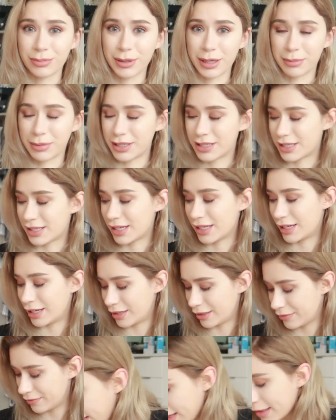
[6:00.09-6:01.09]
you'll be able to see
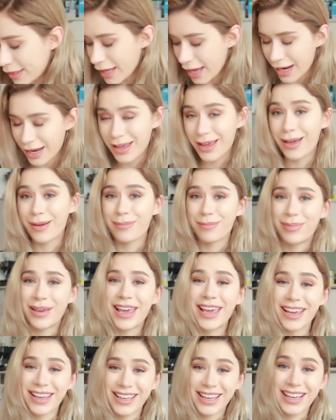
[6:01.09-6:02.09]
it. Then,
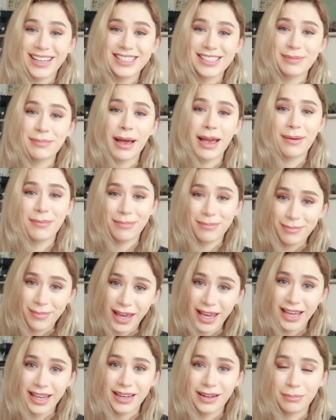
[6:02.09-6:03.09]
because my
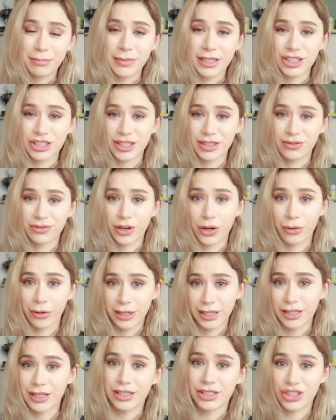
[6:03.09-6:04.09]
main mission for
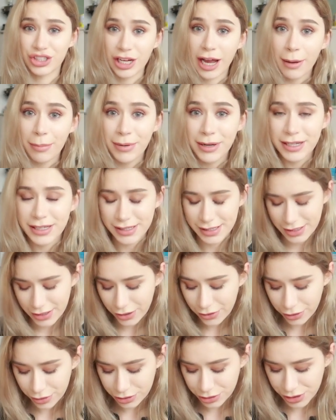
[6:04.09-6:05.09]
going to this Japanese
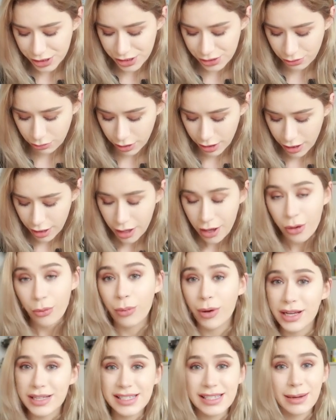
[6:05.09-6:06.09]
grocery store
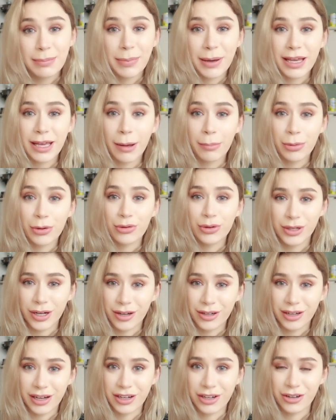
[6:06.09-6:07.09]
was to pick up
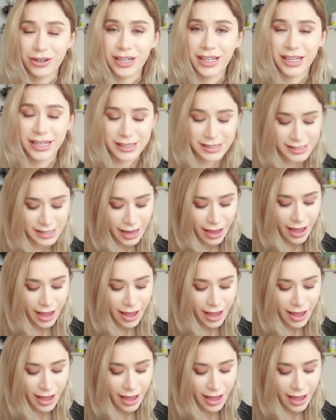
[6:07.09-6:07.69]
udon ingredients,